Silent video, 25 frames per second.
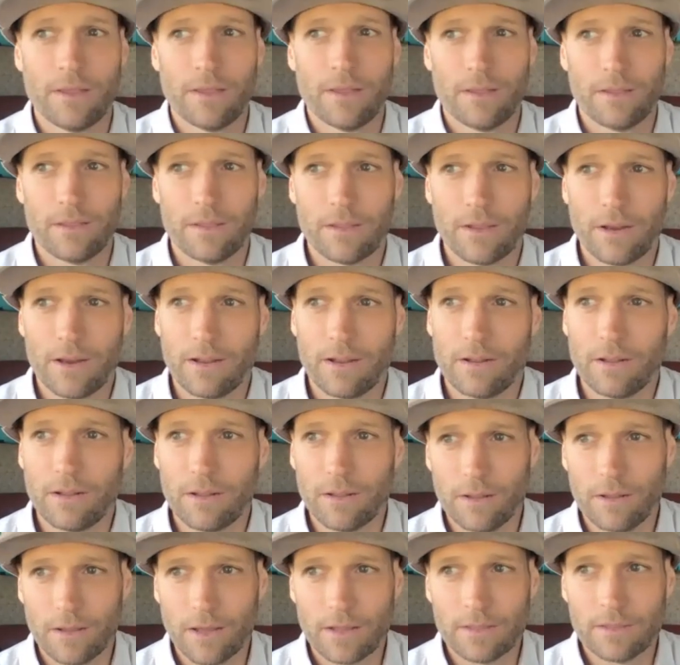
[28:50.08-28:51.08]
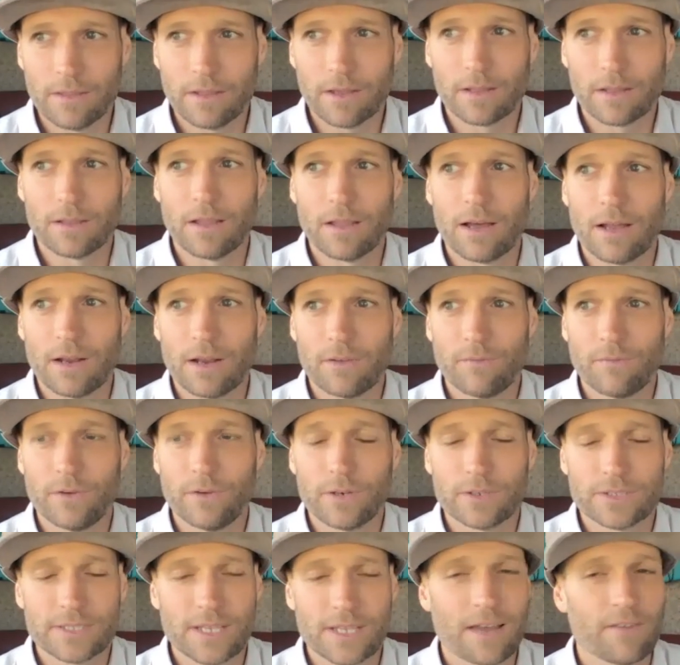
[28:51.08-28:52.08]
that I think a lot of
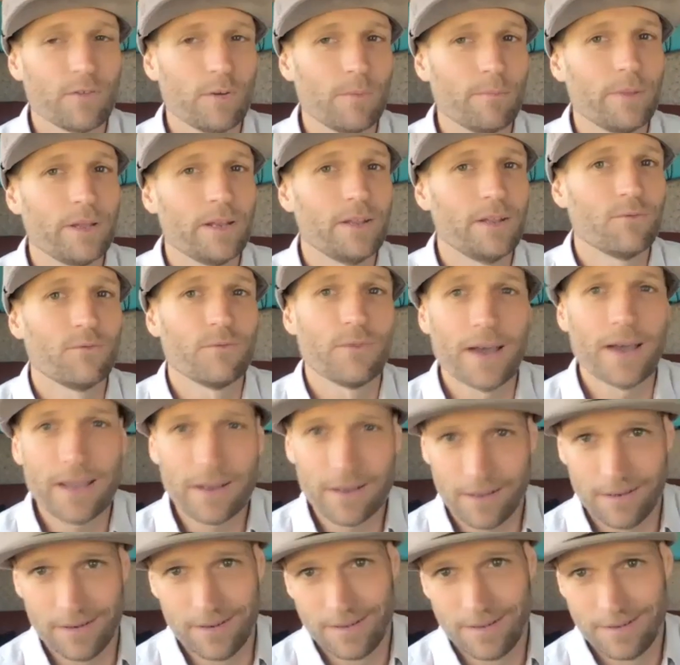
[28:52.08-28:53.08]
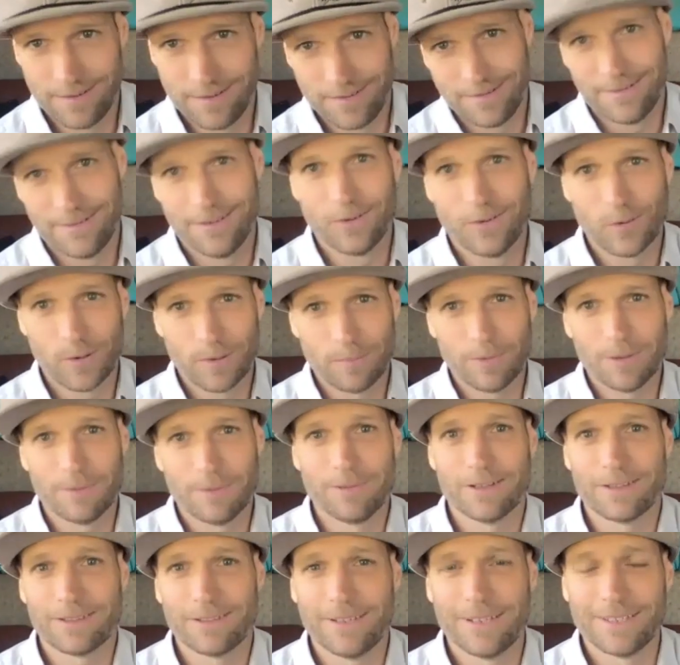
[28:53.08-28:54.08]
folks haven't been invited into our
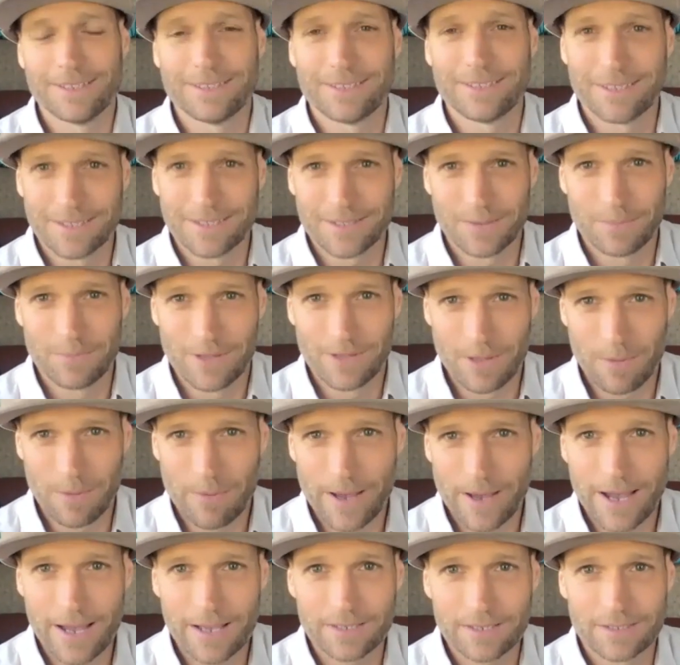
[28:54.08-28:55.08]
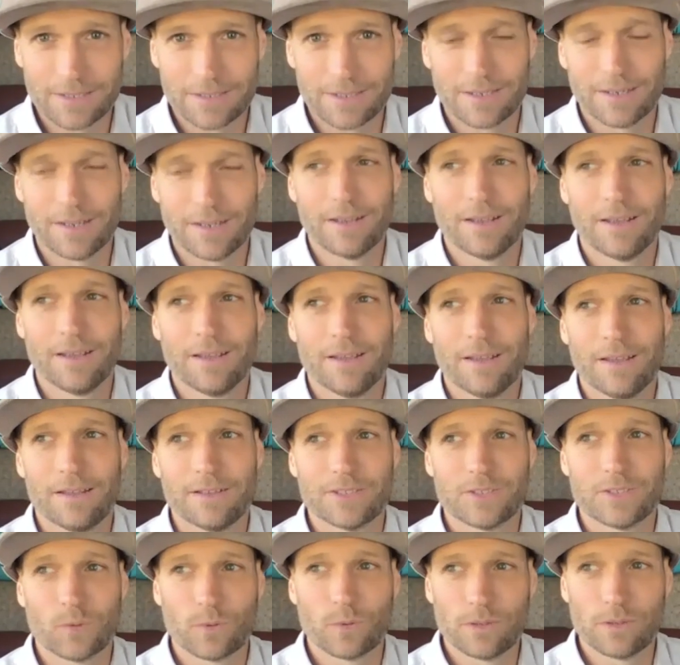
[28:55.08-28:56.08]
public land system in the past. And
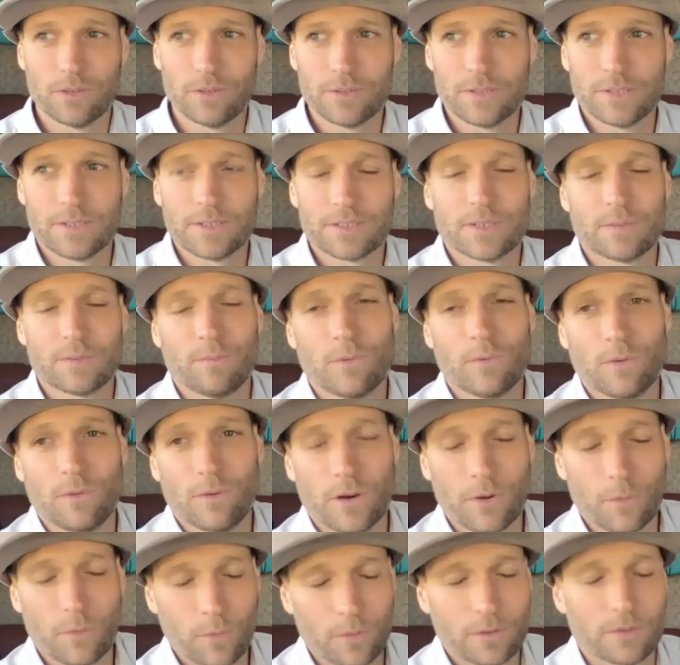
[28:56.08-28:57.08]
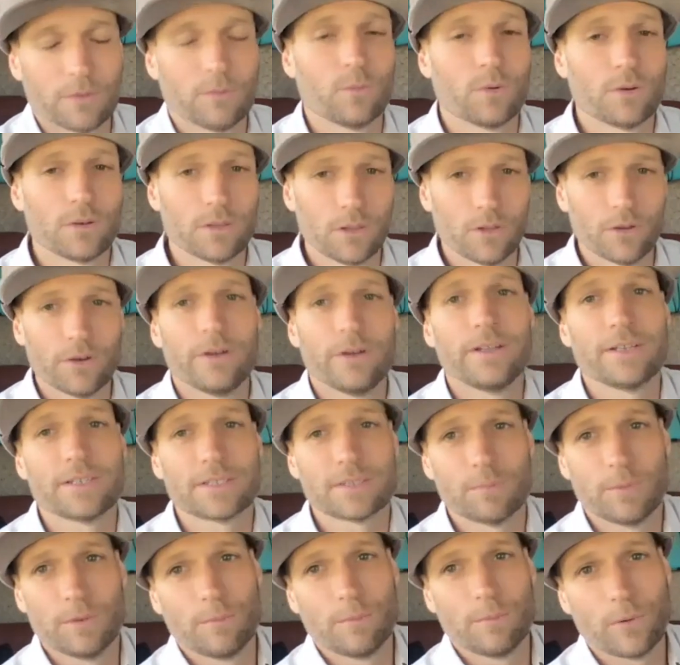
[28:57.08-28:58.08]
so we're losing some, or we're, we're learning
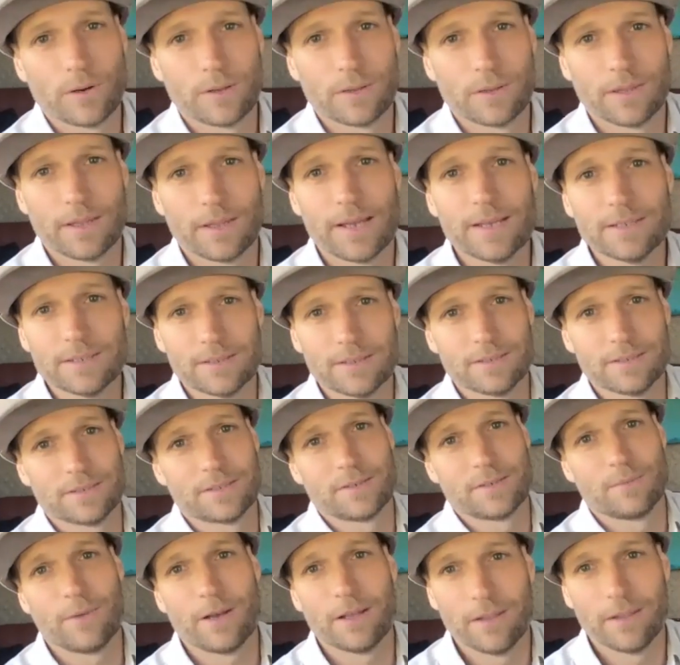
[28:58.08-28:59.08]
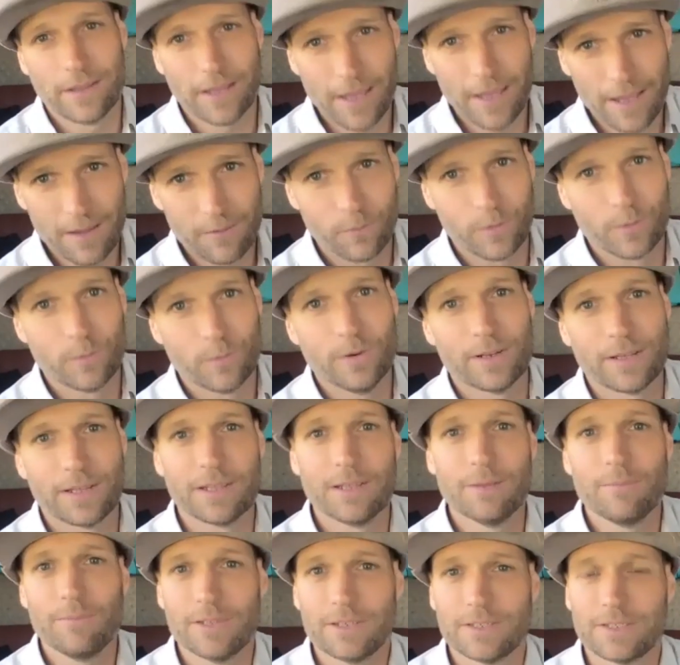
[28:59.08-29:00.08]
some important lessons about like, hey, if we want to
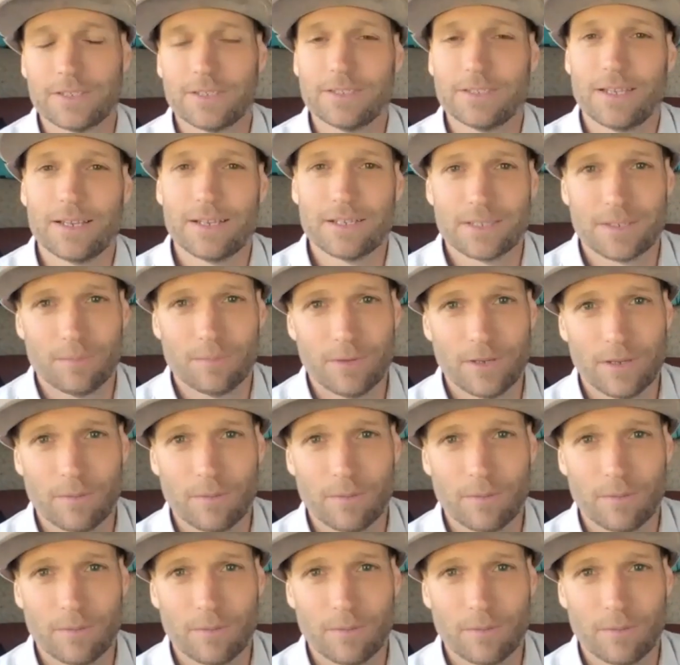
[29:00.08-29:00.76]
keep this, this has to be a